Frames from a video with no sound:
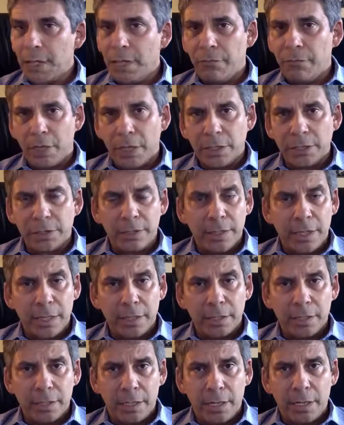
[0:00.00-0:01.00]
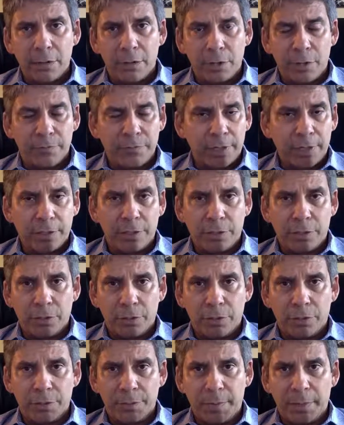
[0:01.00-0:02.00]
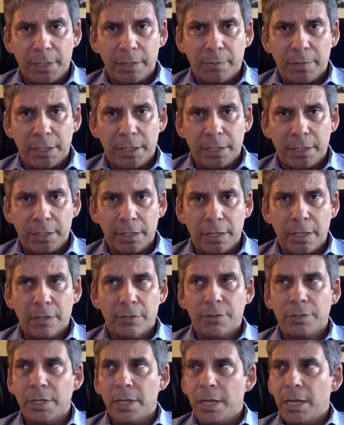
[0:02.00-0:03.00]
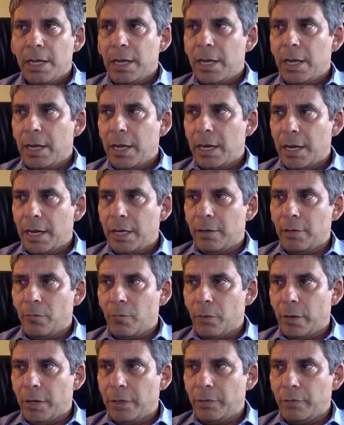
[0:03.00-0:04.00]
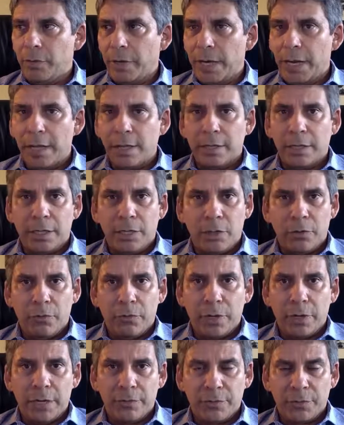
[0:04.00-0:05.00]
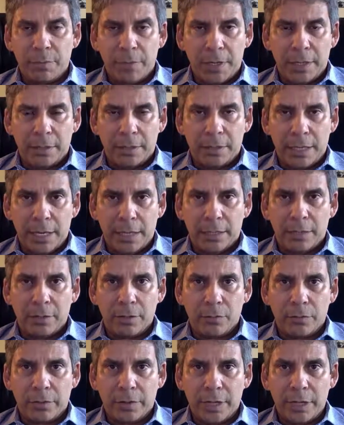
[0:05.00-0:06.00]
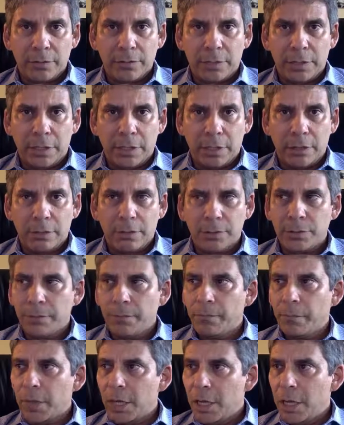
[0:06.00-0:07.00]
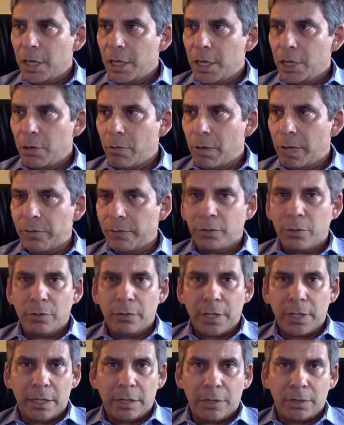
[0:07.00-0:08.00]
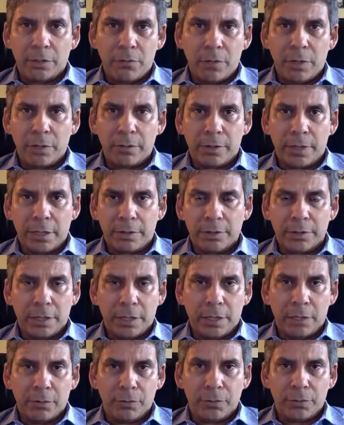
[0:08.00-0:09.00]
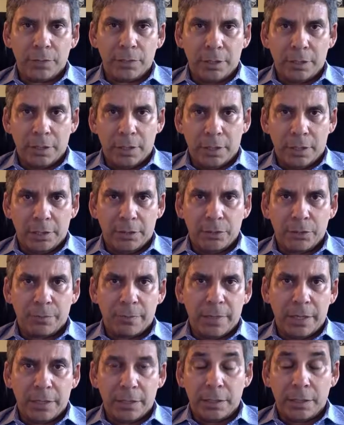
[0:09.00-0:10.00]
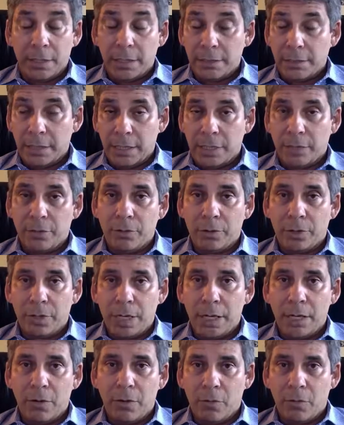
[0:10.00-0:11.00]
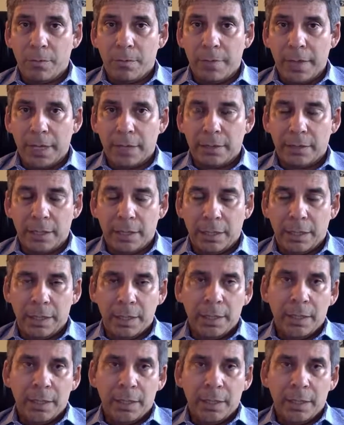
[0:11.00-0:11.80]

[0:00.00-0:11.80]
If you get to the end of the year and you've said that you're going to spend $1 million, and when in reality you have spent $800,000, you have $200,000 that underspent. Is that a good thing or a bad thing?